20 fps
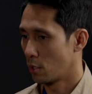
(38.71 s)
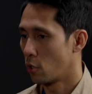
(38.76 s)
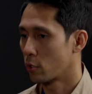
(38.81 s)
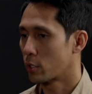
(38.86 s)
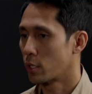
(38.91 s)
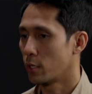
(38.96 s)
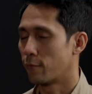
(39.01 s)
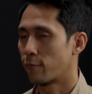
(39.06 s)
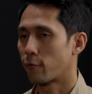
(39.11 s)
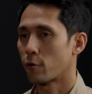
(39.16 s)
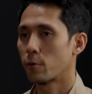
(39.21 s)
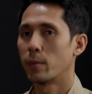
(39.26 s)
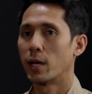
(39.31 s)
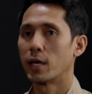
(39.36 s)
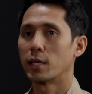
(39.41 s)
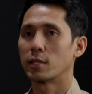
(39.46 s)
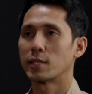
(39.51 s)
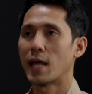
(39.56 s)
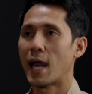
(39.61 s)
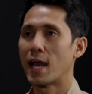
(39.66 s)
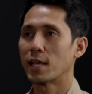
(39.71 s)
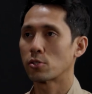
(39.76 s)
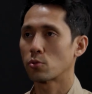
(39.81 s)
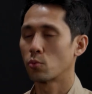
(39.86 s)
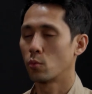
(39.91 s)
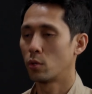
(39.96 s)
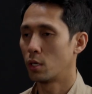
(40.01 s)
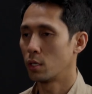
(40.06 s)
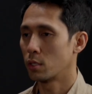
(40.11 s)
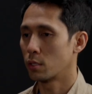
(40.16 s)
Okay, for my task
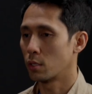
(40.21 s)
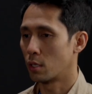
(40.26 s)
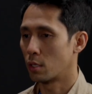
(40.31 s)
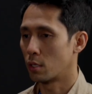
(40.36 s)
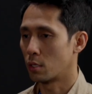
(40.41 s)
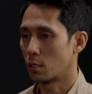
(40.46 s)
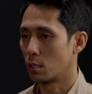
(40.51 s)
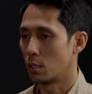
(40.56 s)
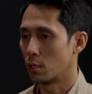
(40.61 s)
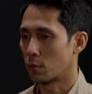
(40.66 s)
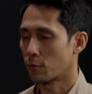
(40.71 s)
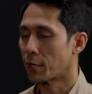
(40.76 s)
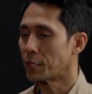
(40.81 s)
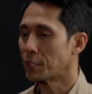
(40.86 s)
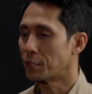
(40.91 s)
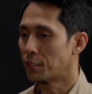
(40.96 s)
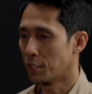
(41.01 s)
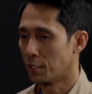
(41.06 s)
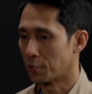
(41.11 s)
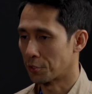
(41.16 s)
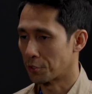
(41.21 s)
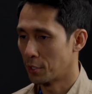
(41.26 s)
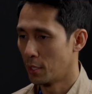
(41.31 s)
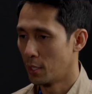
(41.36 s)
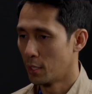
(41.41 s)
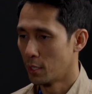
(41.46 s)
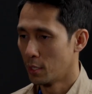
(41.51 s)
1 writing,